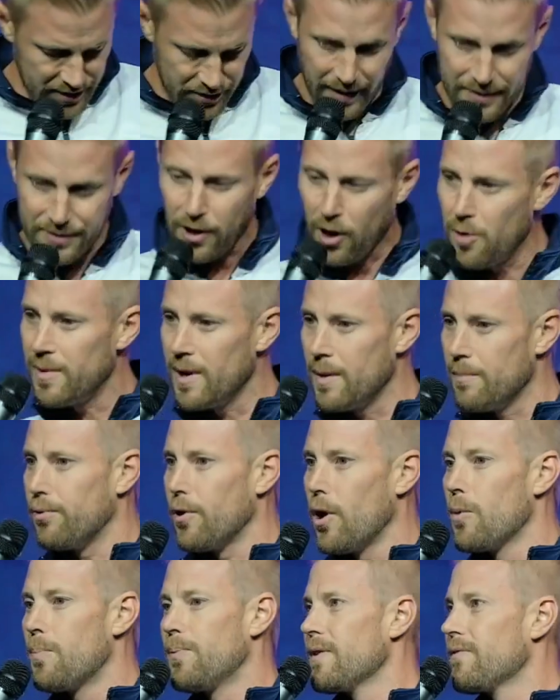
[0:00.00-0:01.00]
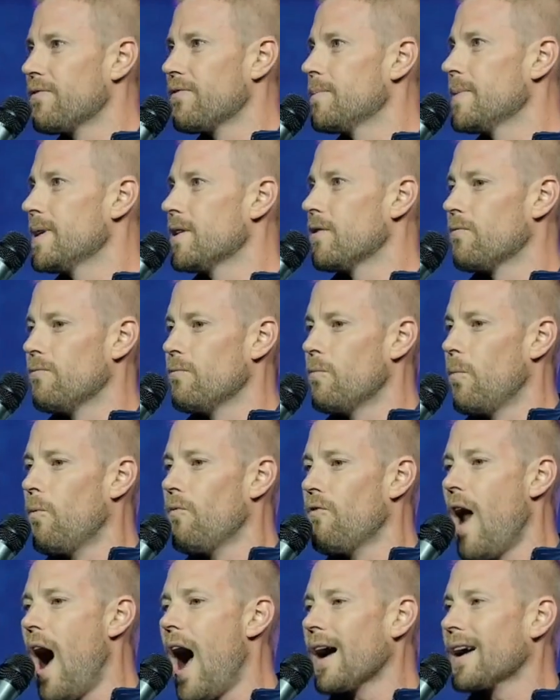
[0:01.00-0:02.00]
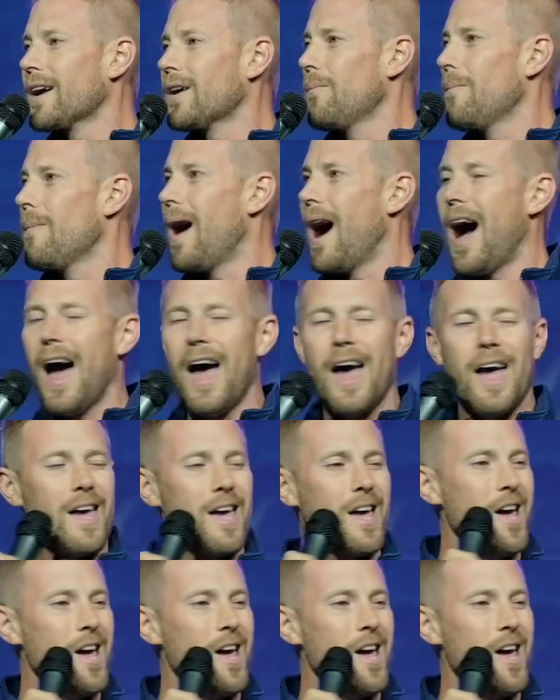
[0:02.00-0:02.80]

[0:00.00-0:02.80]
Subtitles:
I thought it would be appropriate for me to rock my